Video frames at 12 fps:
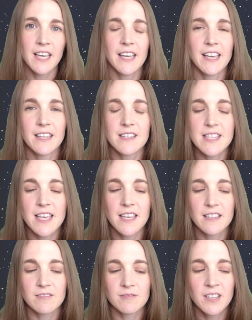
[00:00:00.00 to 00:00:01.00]
And
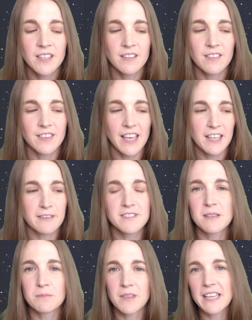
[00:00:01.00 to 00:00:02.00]
then that gives
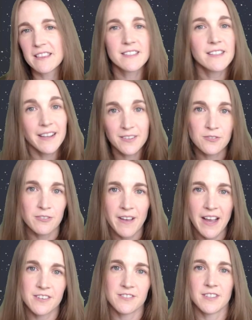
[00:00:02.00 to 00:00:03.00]
them like these extra
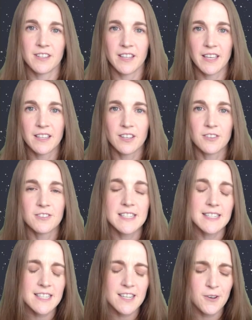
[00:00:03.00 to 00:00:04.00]
factors that they can use.
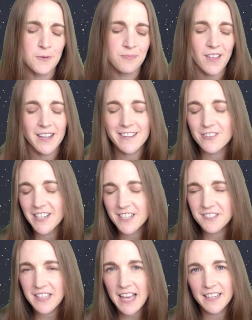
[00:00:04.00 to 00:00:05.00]
And so I try to
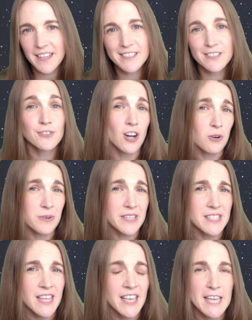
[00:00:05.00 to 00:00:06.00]
do that. I don't
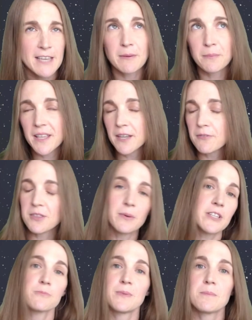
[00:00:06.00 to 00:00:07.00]
always. If I'm playing with a
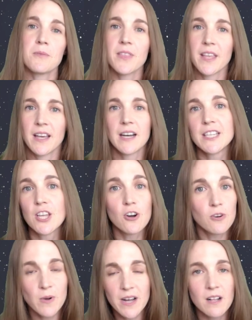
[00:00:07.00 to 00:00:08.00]
bunch of people that I
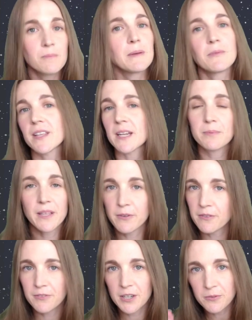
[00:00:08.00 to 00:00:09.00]
know well, people that I play
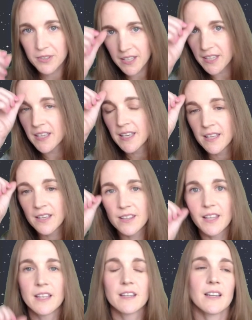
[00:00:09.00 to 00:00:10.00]
with frequently,
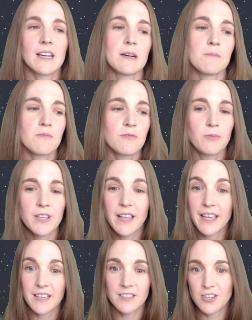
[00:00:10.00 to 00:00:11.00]
that we
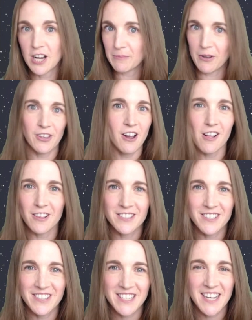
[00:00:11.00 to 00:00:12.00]
like talk about the callouts
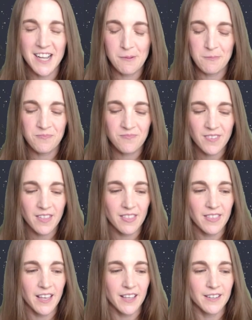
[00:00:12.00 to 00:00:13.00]
all the time,
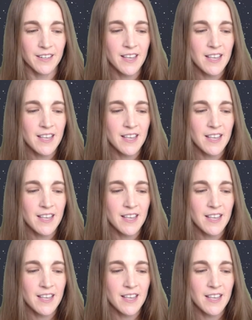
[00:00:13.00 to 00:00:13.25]
then